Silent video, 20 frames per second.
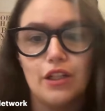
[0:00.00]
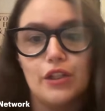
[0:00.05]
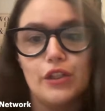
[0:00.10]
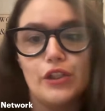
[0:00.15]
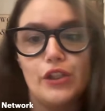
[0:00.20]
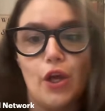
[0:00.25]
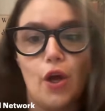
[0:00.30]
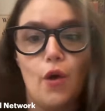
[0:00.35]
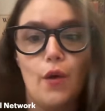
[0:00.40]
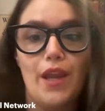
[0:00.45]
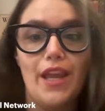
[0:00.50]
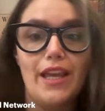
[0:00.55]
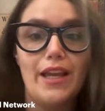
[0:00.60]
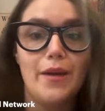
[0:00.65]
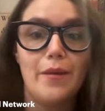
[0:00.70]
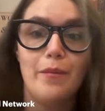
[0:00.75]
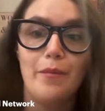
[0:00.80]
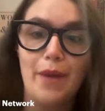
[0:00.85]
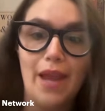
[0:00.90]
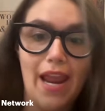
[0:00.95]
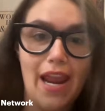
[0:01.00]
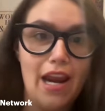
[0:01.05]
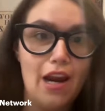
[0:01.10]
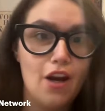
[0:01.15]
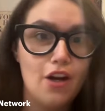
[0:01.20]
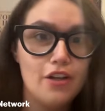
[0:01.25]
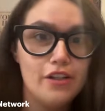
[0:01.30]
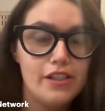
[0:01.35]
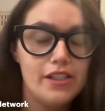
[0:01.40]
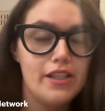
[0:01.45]
So it
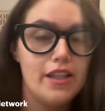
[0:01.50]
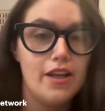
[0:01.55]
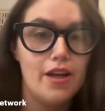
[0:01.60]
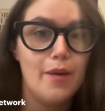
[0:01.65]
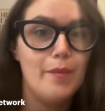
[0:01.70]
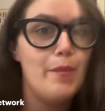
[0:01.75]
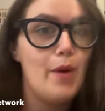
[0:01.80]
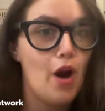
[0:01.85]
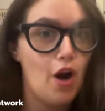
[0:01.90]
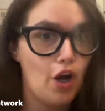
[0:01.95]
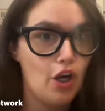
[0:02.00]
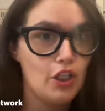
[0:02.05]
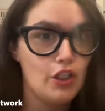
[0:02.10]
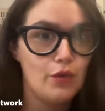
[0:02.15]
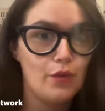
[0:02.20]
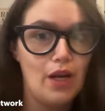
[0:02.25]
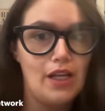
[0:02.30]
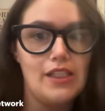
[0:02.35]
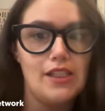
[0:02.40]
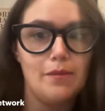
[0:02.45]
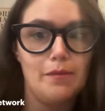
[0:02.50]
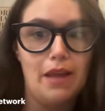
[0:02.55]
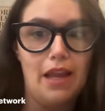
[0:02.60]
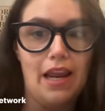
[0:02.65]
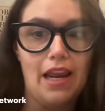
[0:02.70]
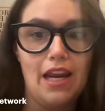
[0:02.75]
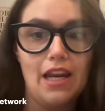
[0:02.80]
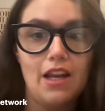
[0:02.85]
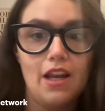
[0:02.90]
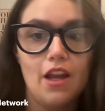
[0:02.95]
compares the parsed
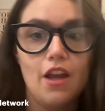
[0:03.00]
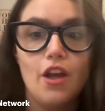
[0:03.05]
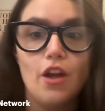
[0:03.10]
resume